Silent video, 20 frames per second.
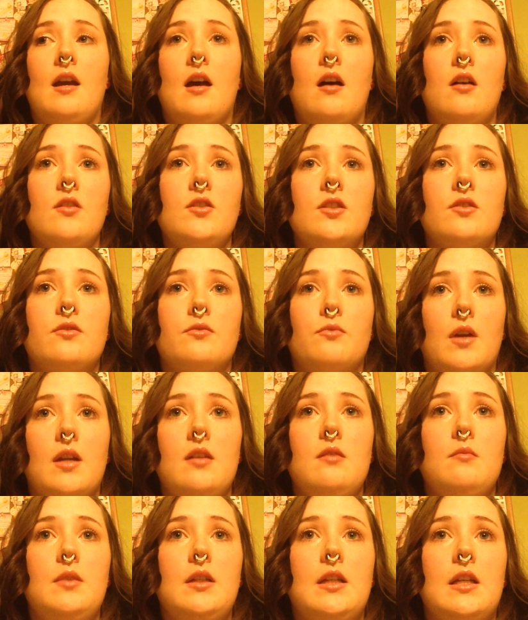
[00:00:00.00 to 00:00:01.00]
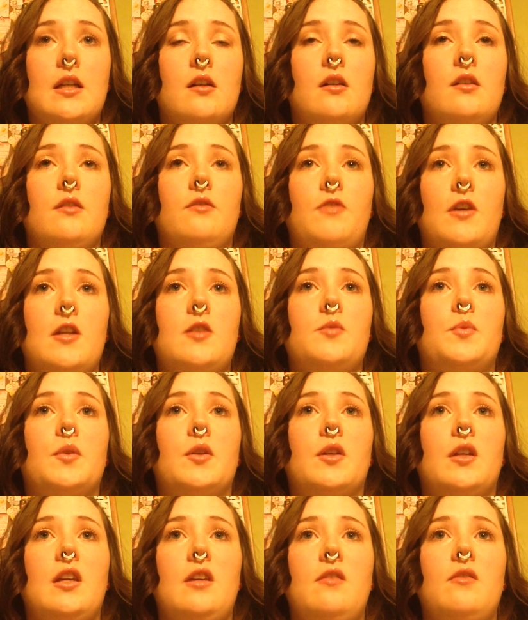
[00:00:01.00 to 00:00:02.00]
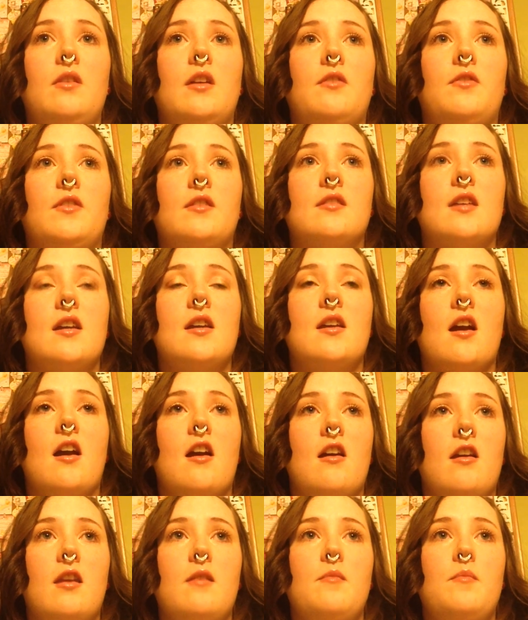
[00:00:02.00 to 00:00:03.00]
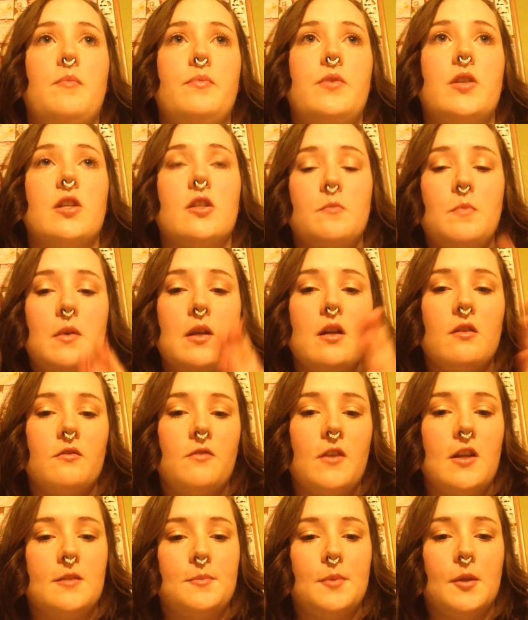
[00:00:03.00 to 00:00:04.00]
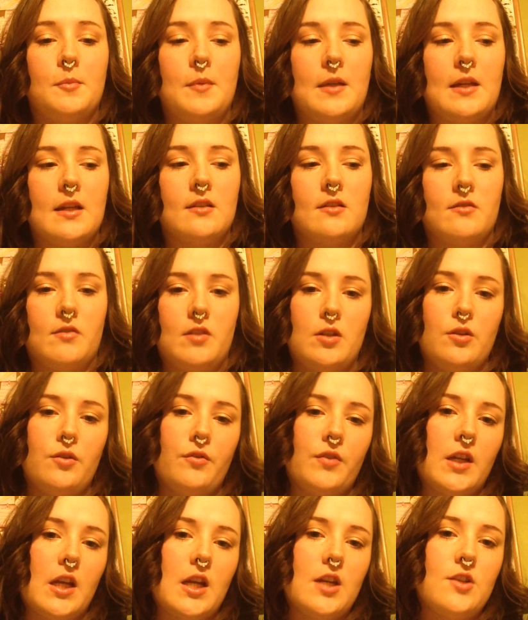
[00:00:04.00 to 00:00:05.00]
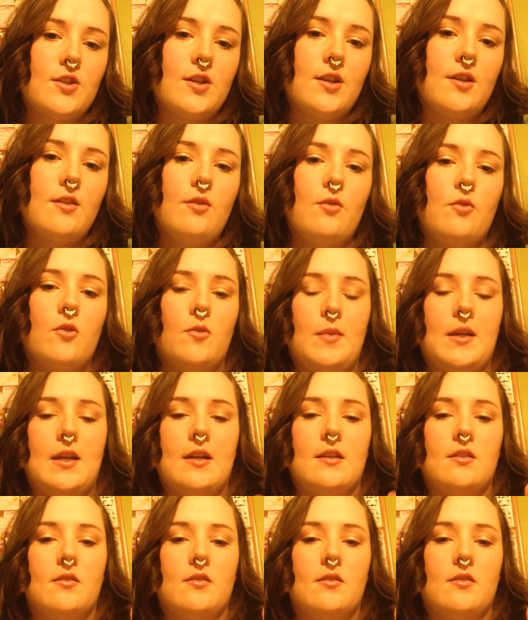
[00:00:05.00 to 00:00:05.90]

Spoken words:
I'll just randomly get on Facebook, even if it's like I've just been on Facebook because of a notification or because